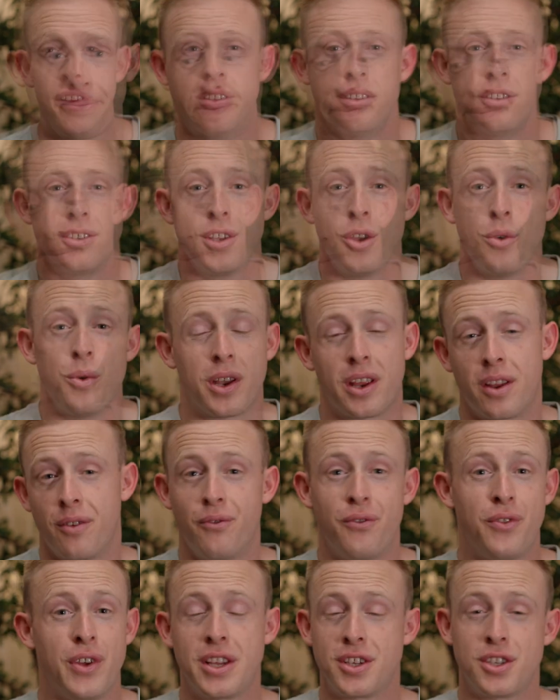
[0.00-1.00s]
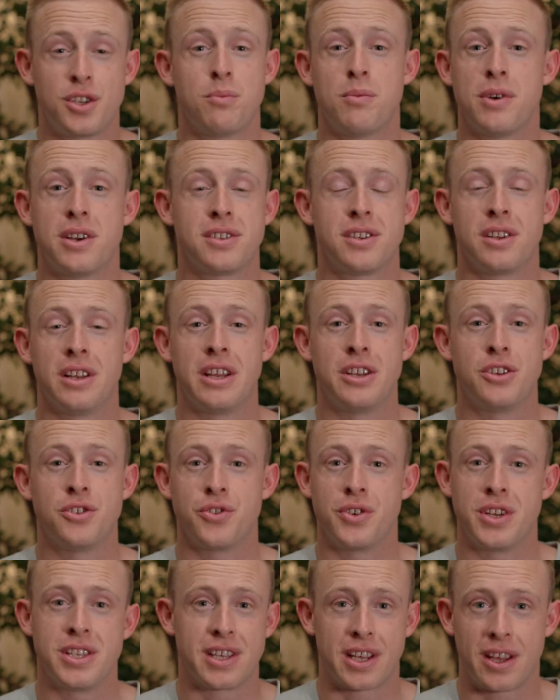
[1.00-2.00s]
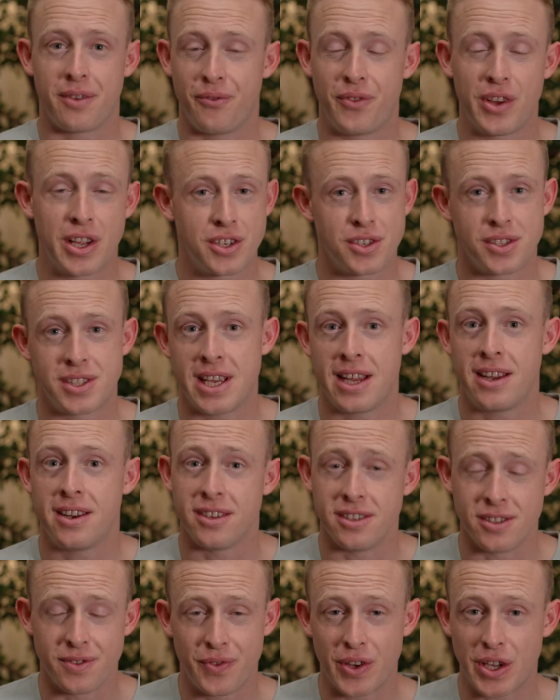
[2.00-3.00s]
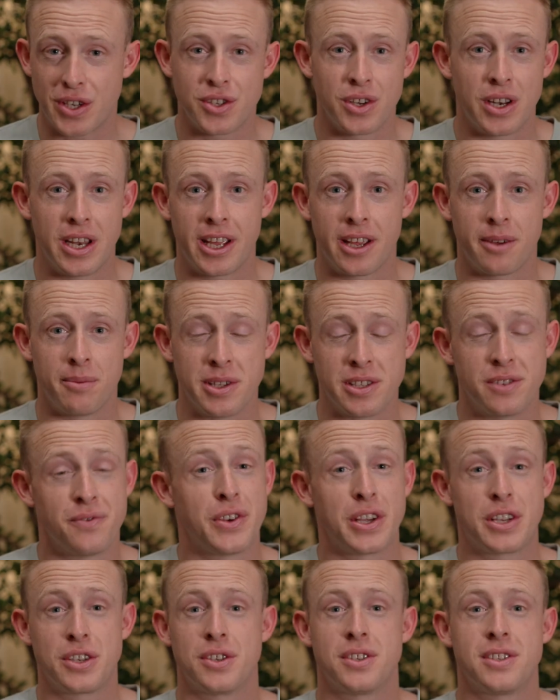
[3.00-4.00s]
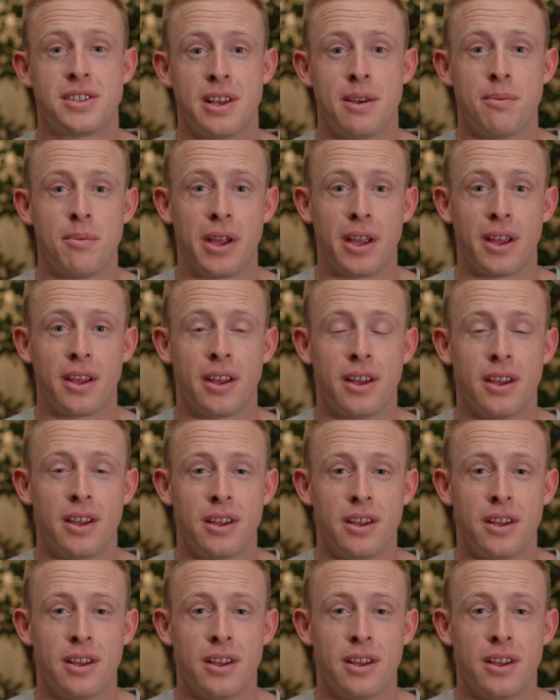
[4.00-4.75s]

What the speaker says: So it can fix your muscle injuries, it can fix your tendons, fix your ligaments, fix your stomach.